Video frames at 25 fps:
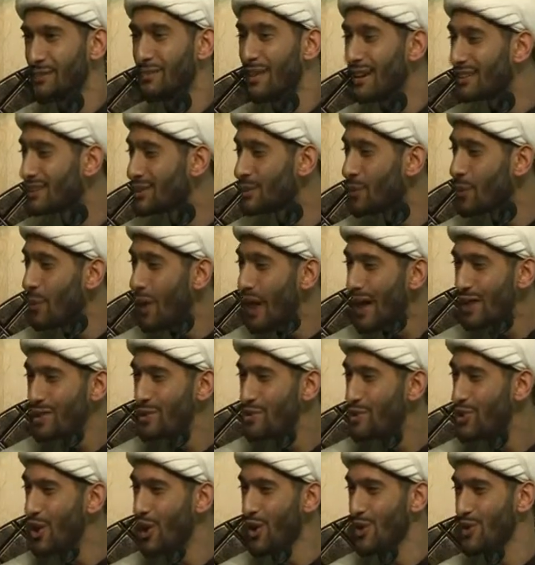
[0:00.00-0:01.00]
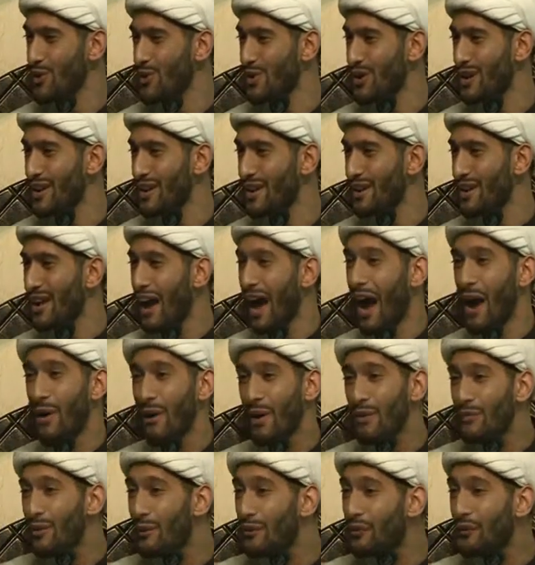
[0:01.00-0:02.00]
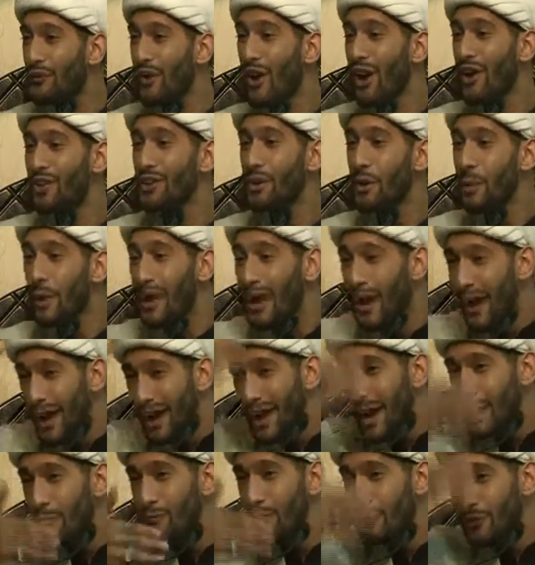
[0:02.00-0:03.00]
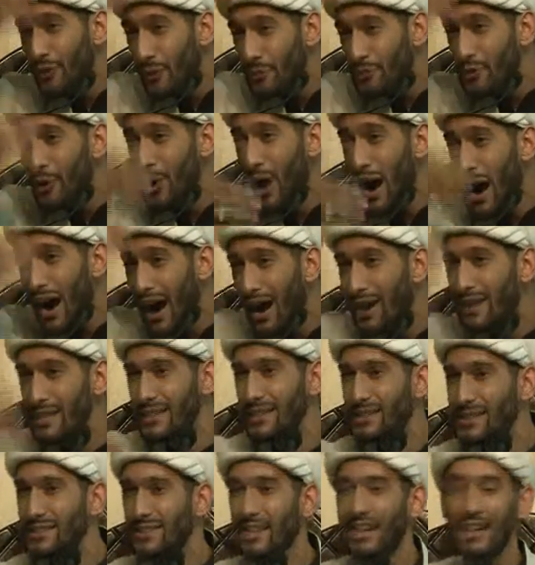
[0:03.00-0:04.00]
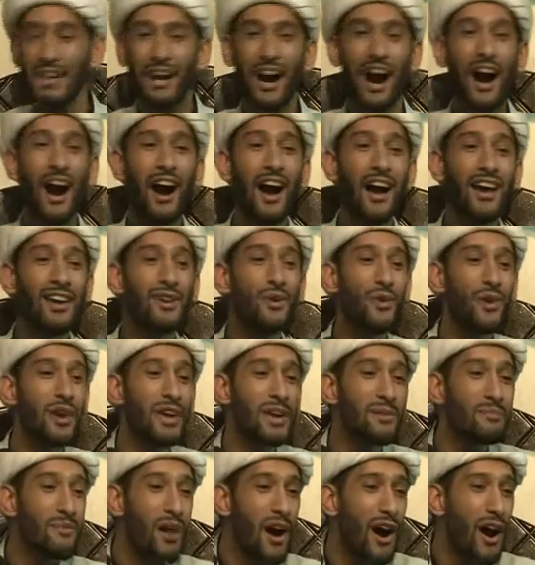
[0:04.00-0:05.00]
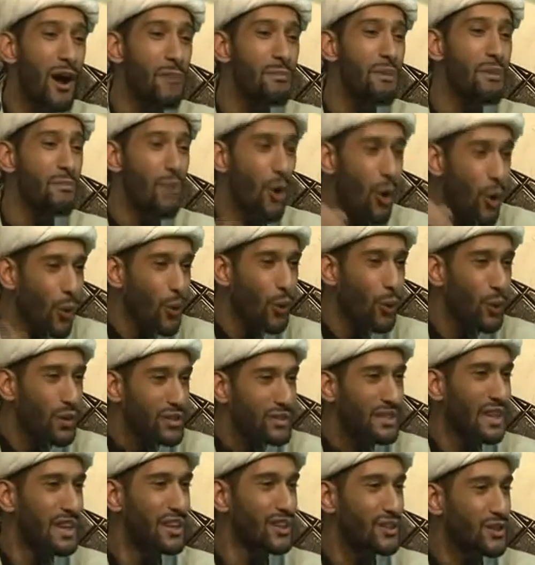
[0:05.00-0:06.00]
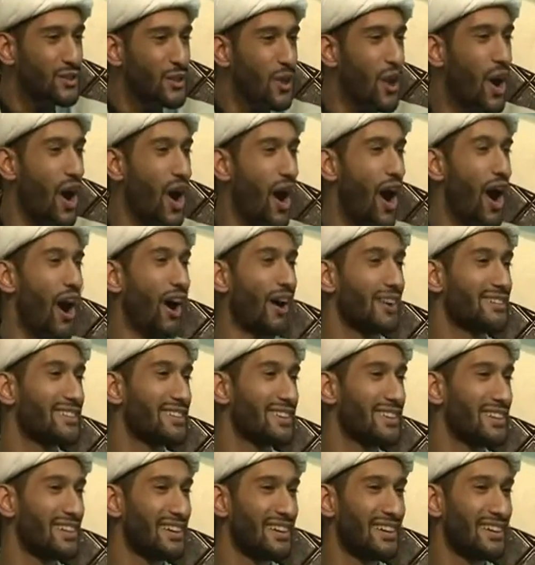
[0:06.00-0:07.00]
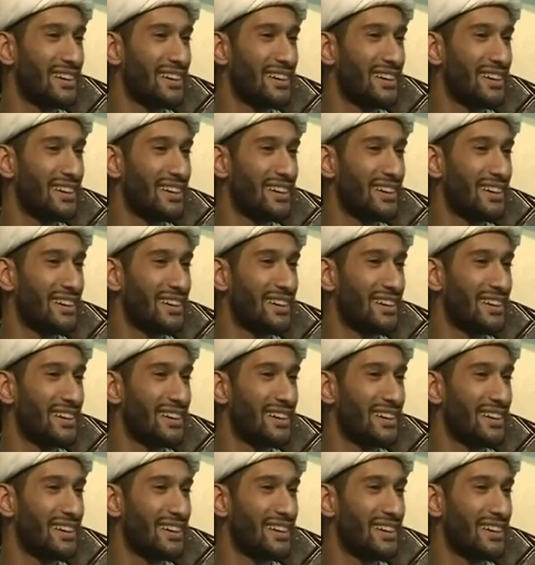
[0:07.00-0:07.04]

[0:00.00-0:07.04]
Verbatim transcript: No matter where you go, however far away I am from your eyes, I, your Imam, am always in your heart."